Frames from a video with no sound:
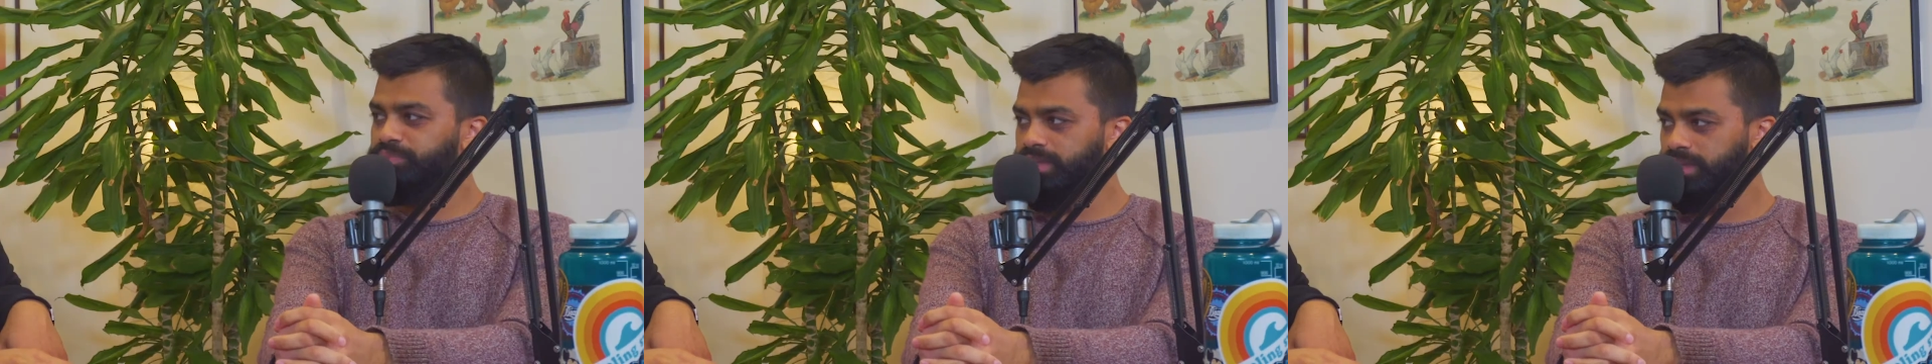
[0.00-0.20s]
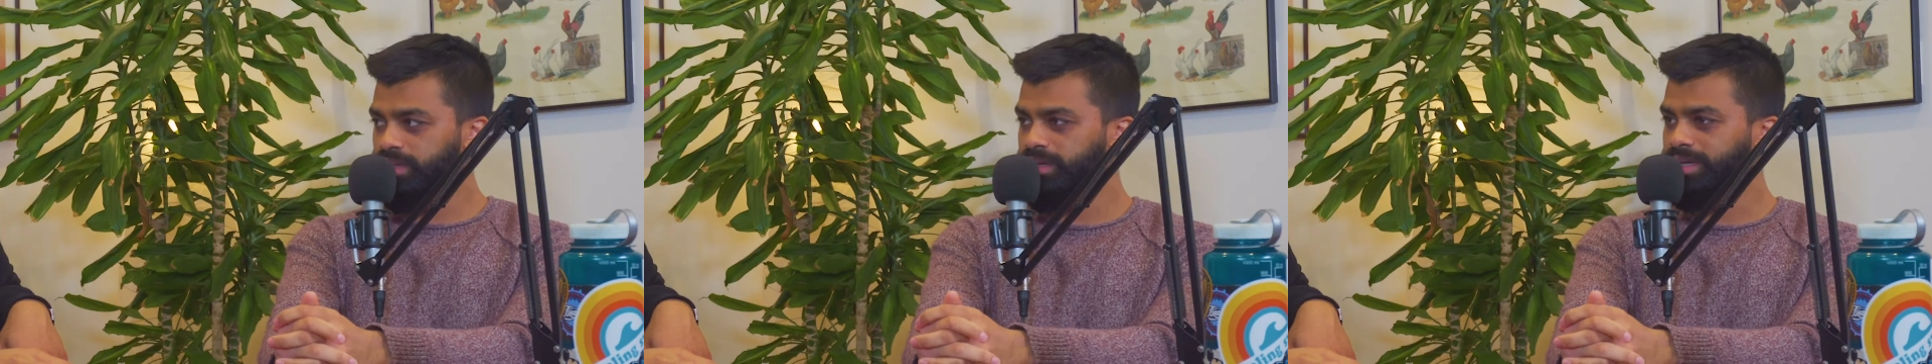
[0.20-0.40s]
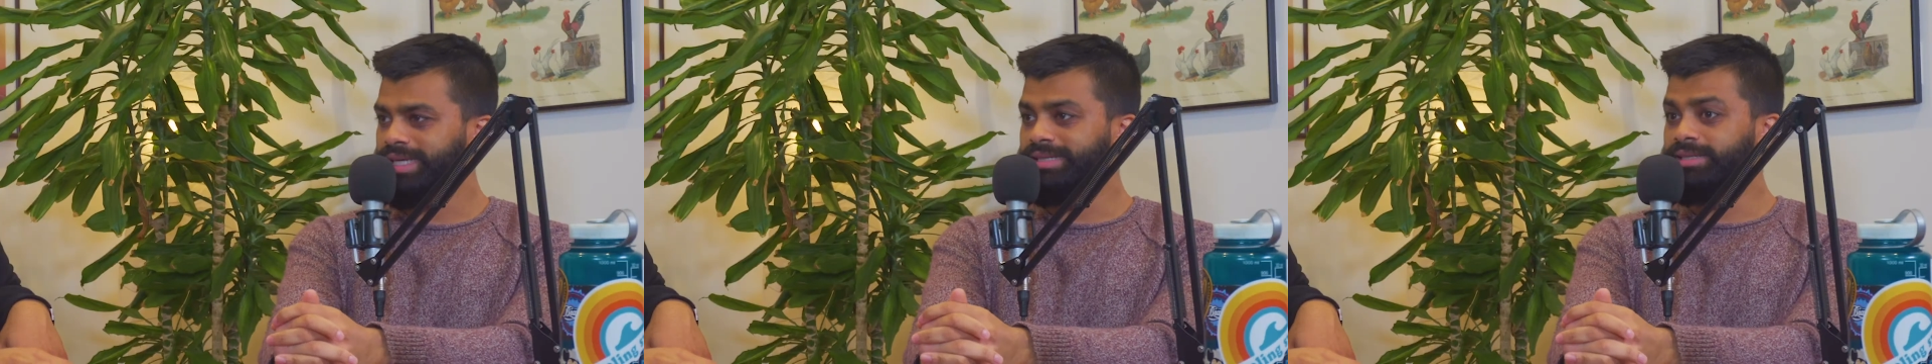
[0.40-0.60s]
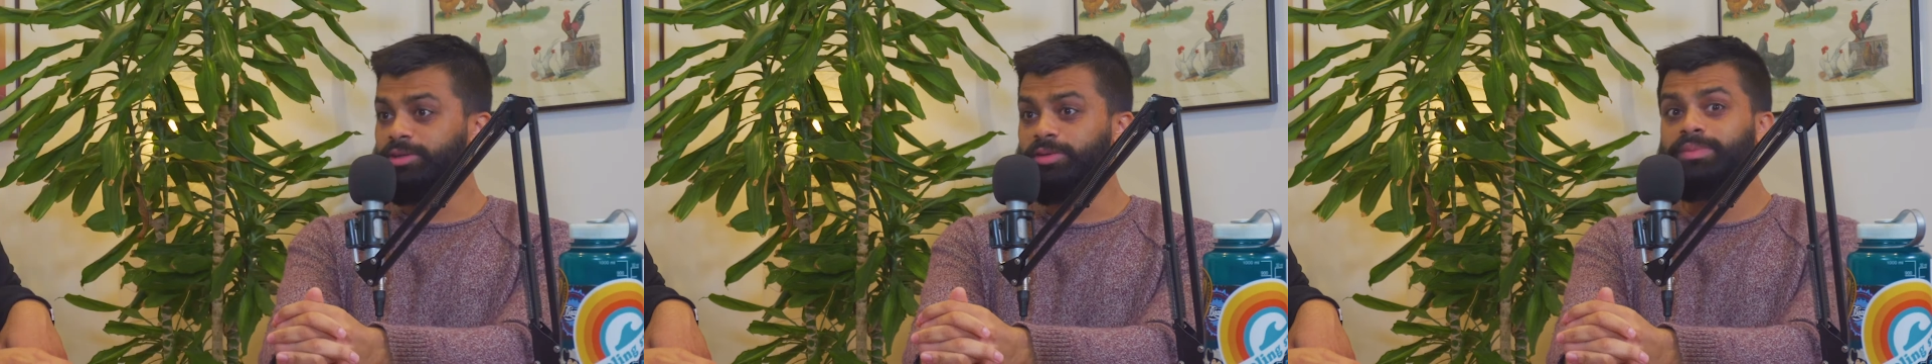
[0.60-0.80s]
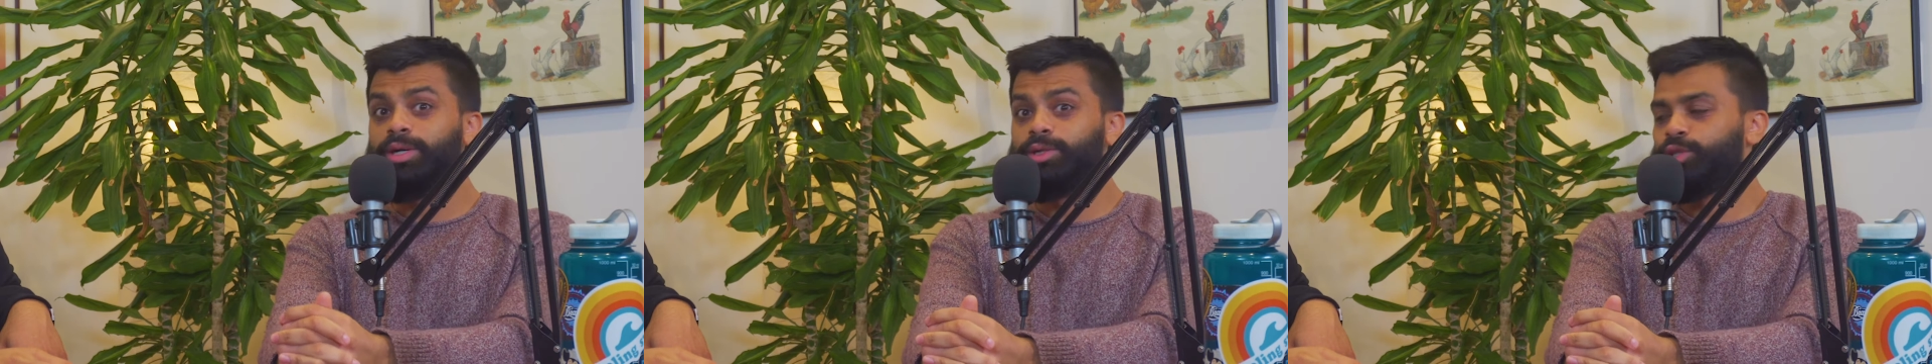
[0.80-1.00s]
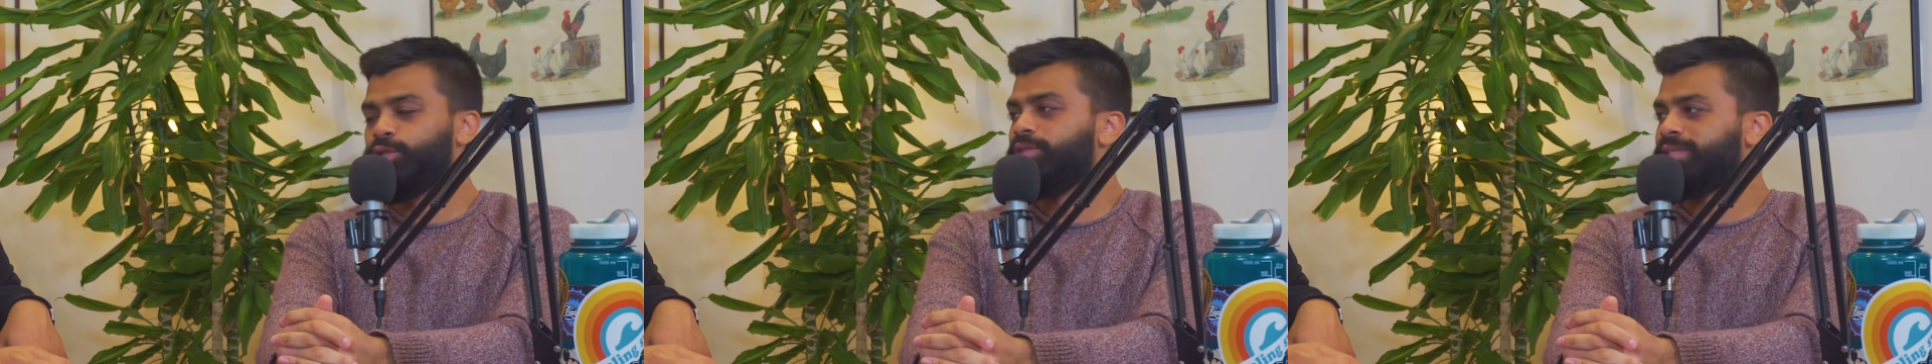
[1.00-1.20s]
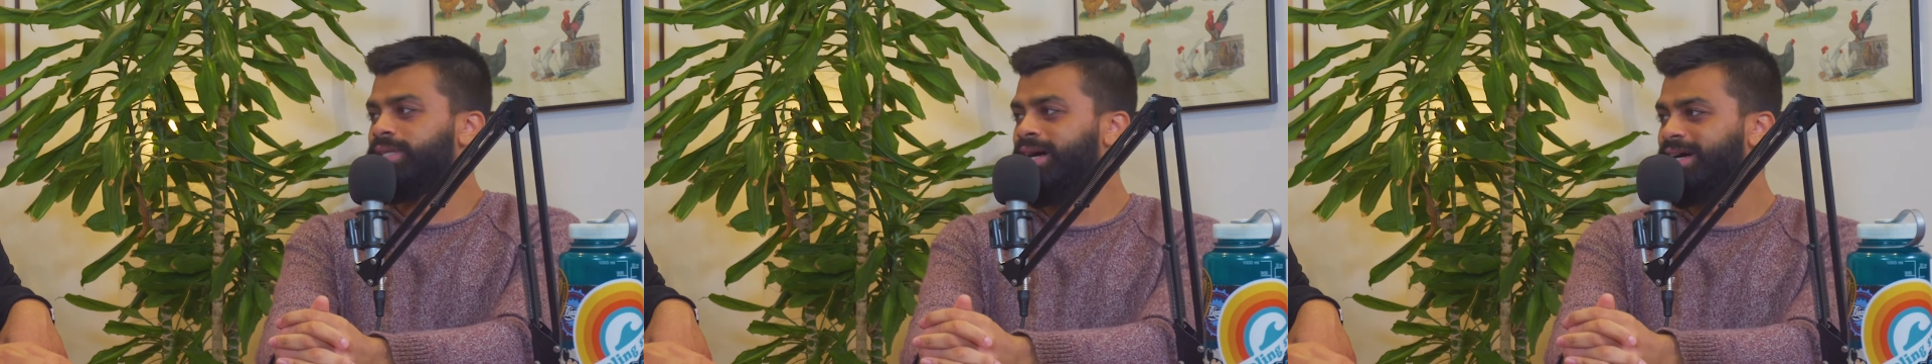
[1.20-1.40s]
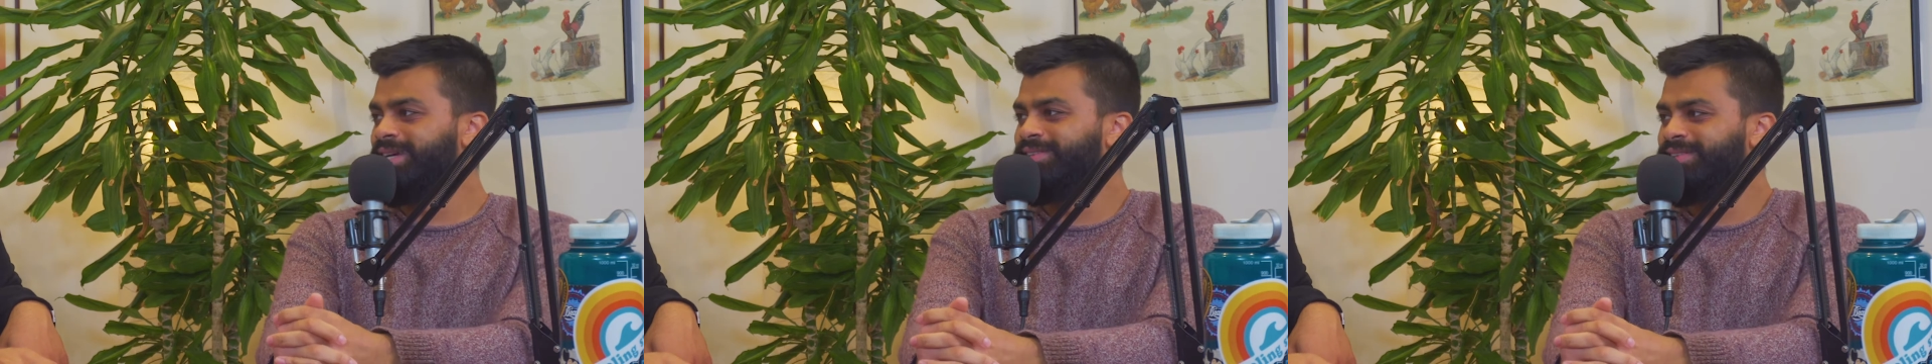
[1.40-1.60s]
I get a little emotional talking